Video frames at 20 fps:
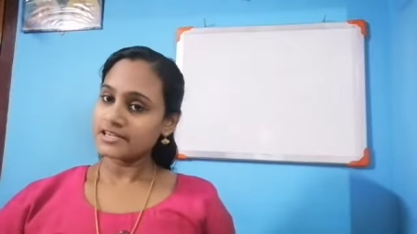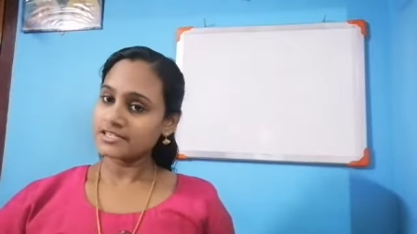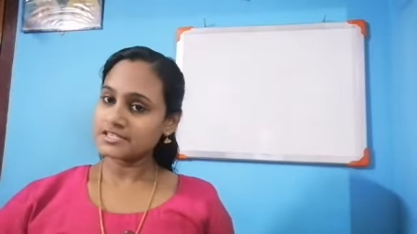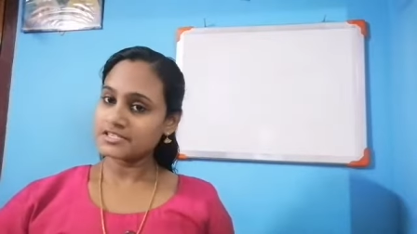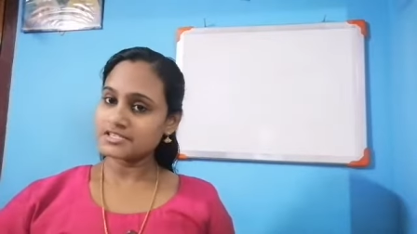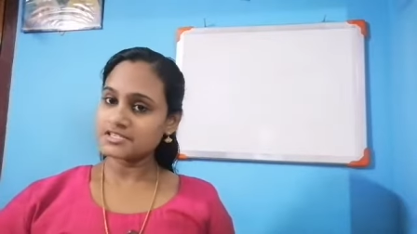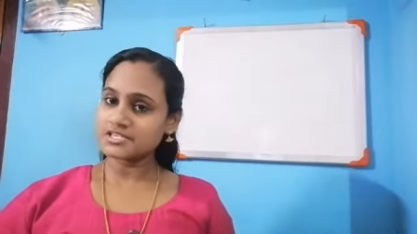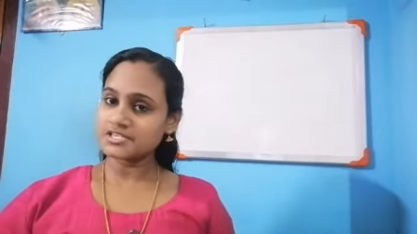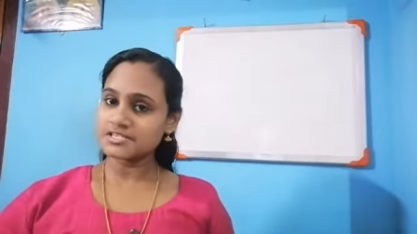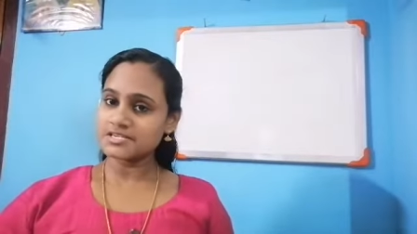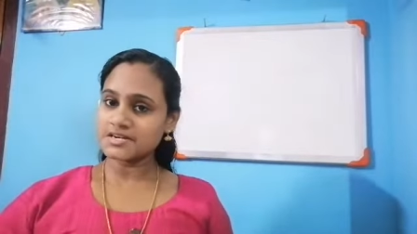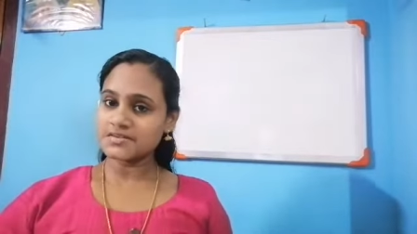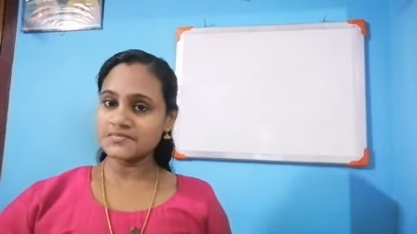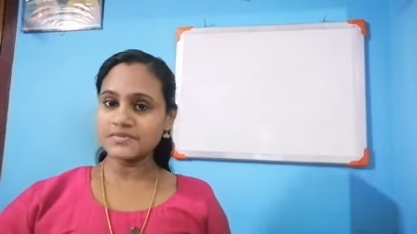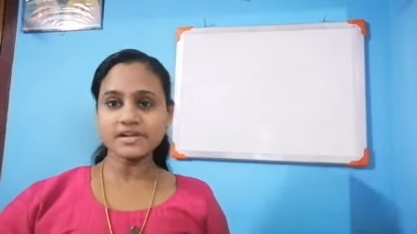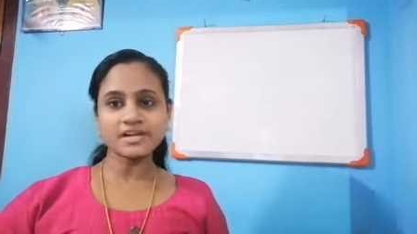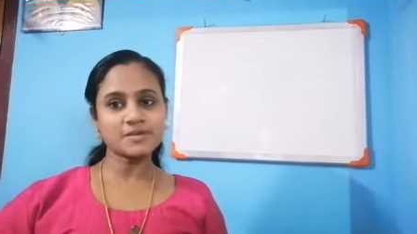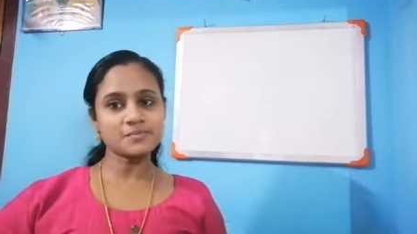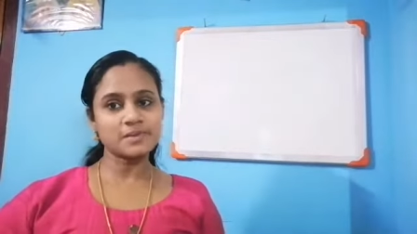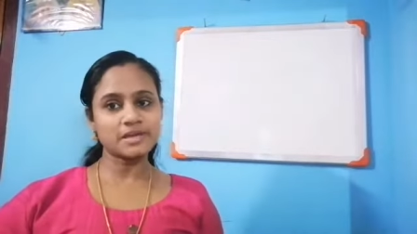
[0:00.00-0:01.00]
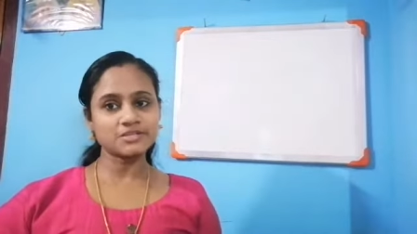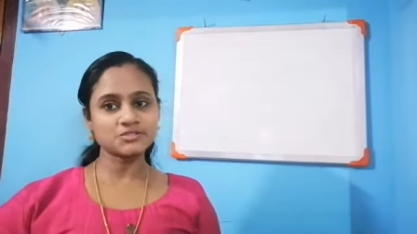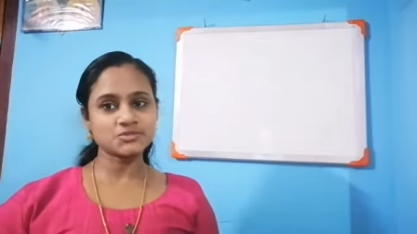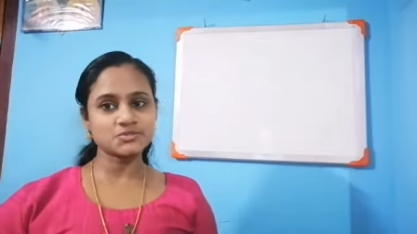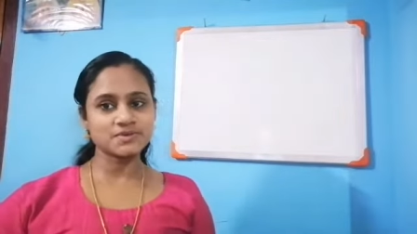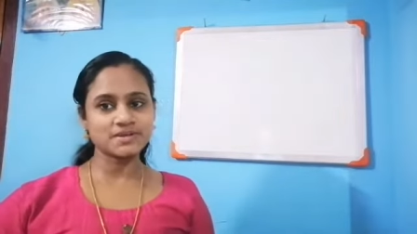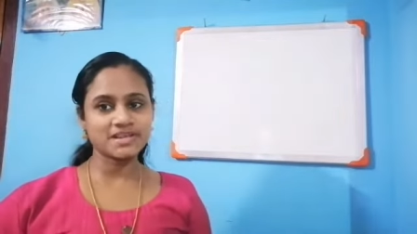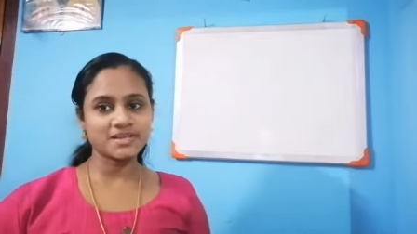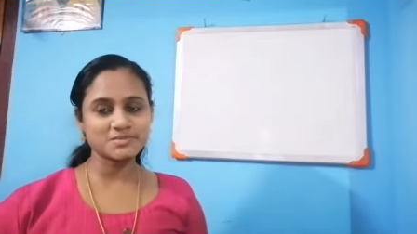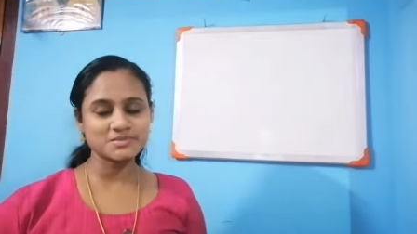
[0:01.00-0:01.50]
dear children, welcome back
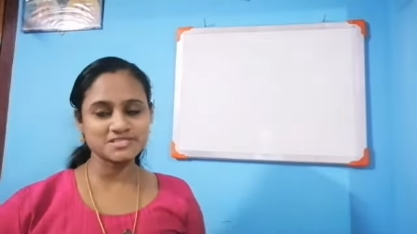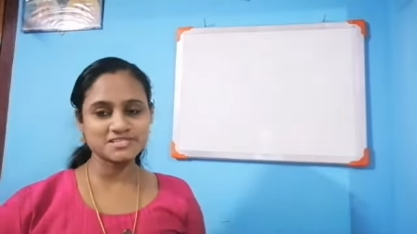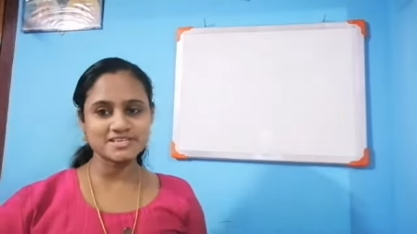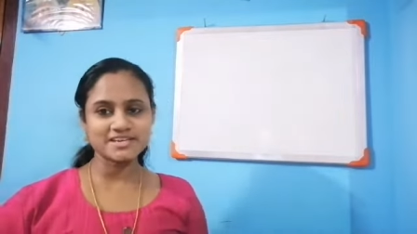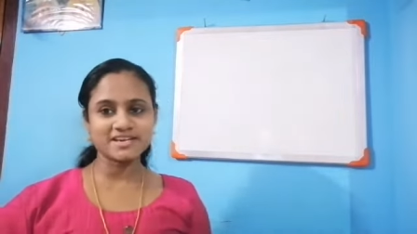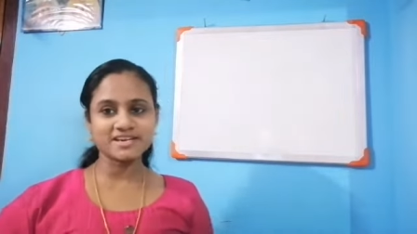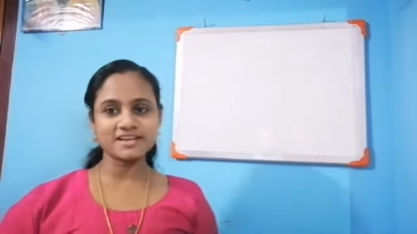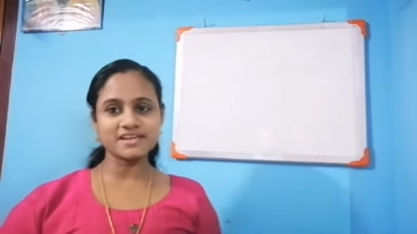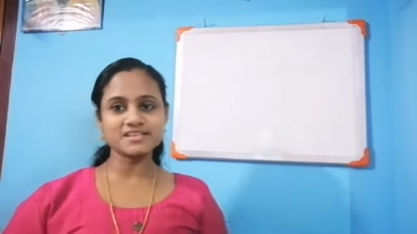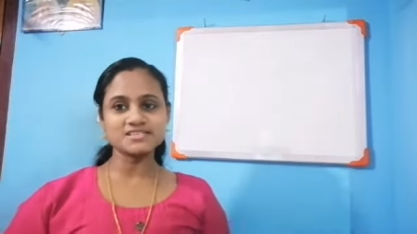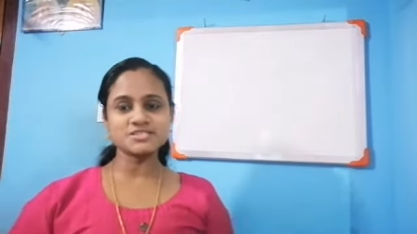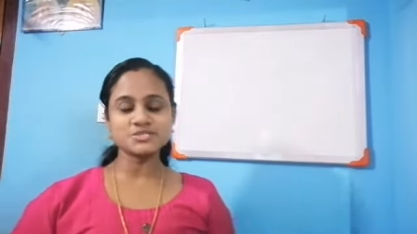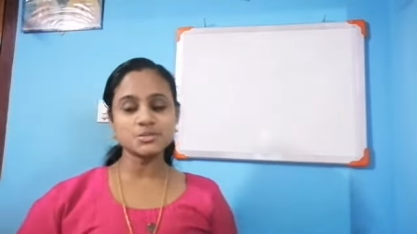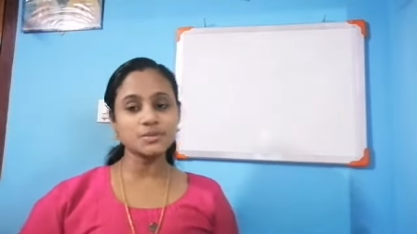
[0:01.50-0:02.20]
to our chemistry class.